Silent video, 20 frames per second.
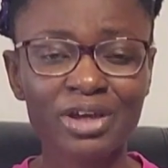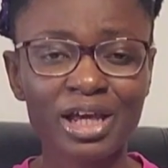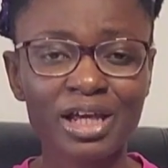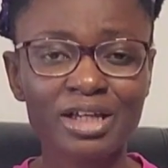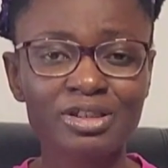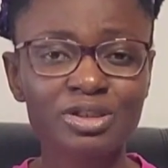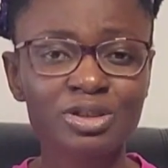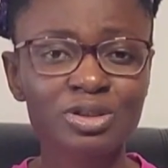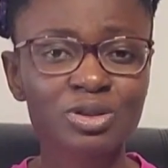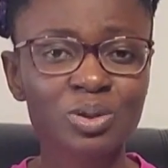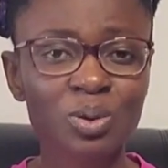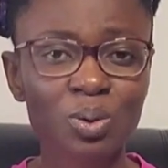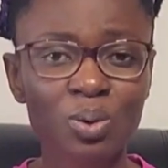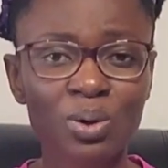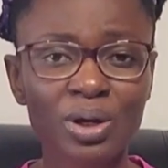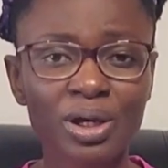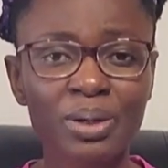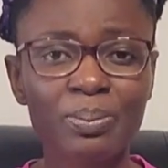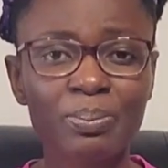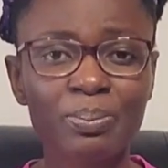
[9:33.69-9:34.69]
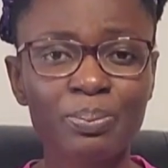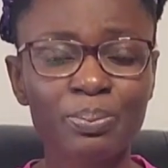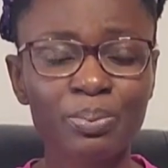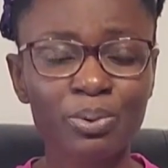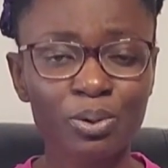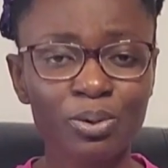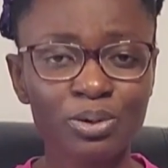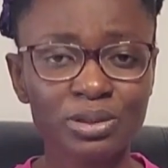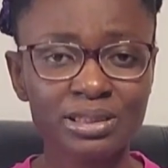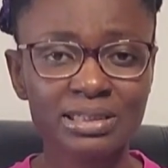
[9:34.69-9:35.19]
It's so
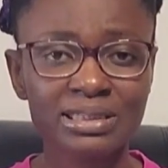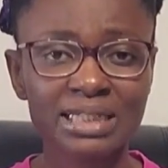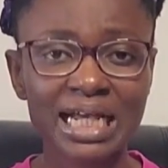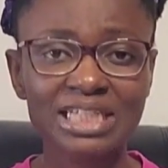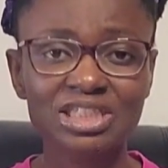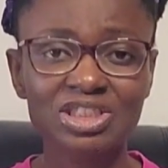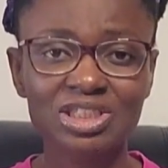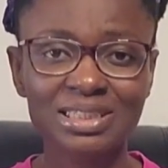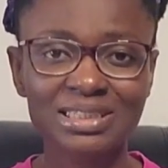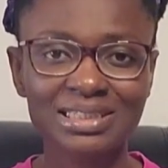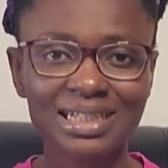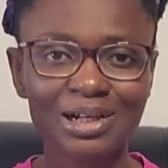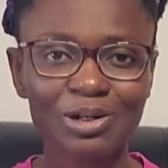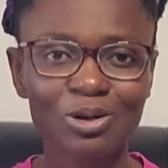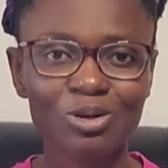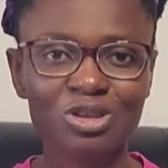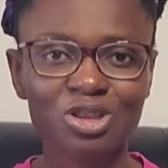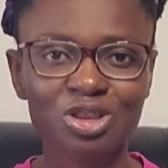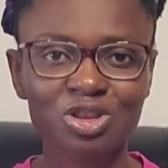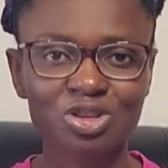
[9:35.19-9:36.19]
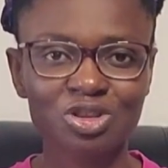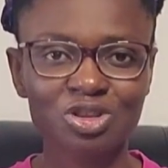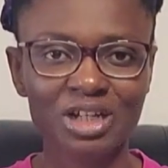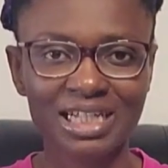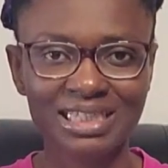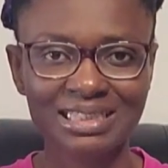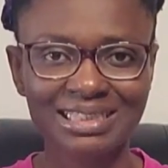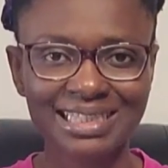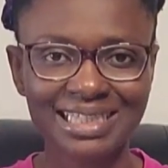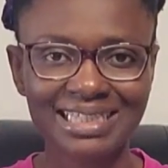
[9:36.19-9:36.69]
important. I just cannot
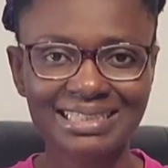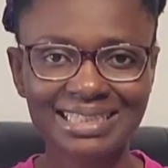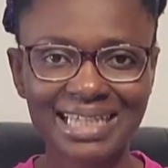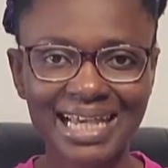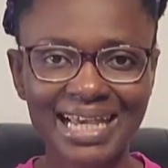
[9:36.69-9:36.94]
stress this